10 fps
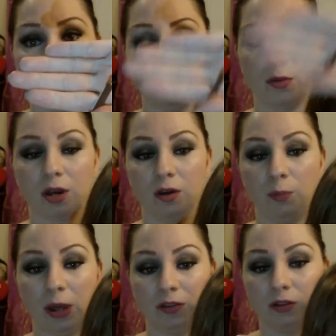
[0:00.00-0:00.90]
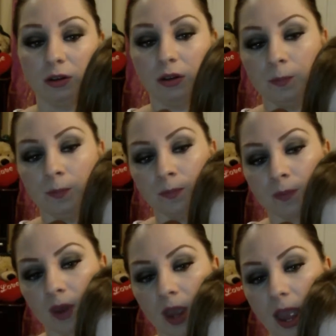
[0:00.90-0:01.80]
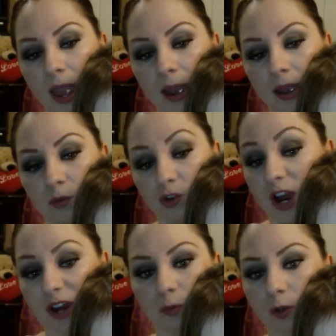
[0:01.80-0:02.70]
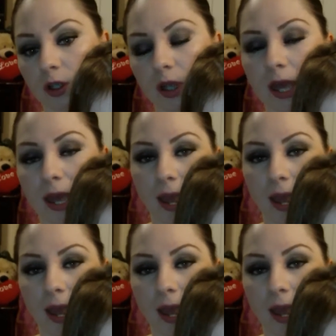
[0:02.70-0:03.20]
same kind of pencil, and retractable,